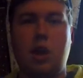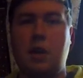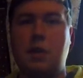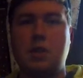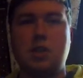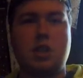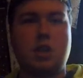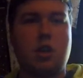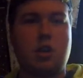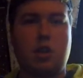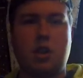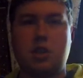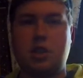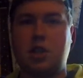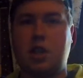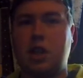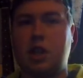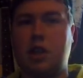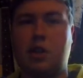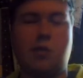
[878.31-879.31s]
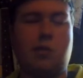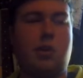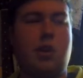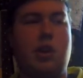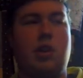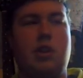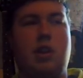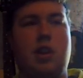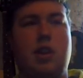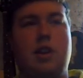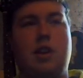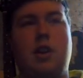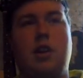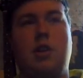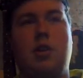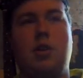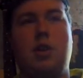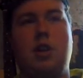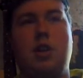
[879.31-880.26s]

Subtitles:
Sorry that's taking a while to get out.